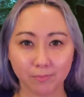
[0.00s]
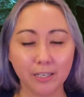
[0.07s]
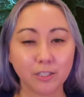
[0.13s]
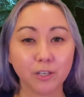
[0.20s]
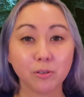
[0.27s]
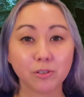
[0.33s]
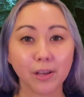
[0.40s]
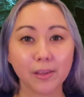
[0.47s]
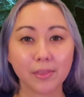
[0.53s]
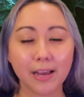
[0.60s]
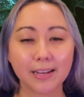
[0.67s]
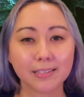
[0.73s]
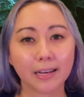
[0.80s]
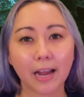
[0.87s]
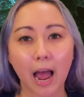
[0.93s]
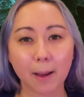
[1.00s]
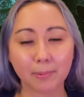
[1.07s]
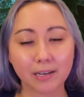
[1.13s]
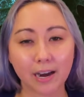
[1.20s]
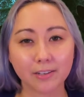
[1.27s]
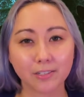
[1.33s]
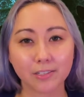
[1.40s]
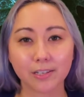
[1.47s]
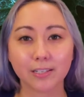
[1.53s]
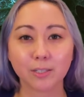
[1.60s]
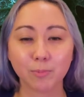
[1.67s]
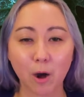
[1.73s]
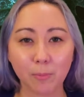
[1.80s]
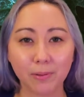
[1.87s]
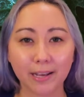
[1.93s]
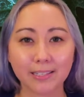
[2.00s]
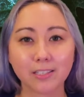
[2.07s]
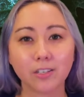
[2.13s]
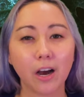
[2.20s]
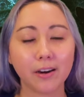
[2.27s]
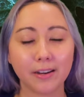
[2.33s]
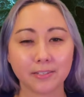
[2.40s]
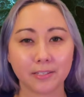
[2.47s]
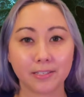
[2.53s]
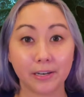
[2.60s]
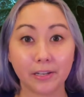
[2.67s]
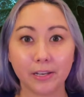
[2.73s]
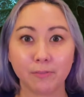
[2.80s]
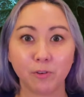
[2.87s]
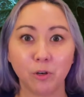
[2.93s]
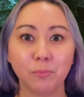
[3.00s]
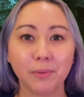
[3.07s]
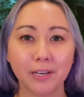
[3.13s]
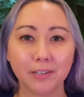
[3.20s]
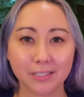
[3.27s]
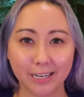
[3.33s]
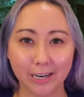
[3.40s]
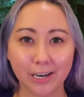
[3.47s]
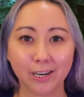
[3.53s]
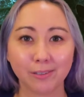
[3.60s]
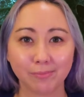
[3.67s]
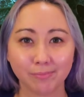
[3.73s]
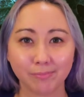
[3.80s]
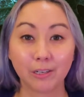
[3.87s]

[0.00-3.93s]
It's usually things like appetizers and small plates, not necessarily full meals here.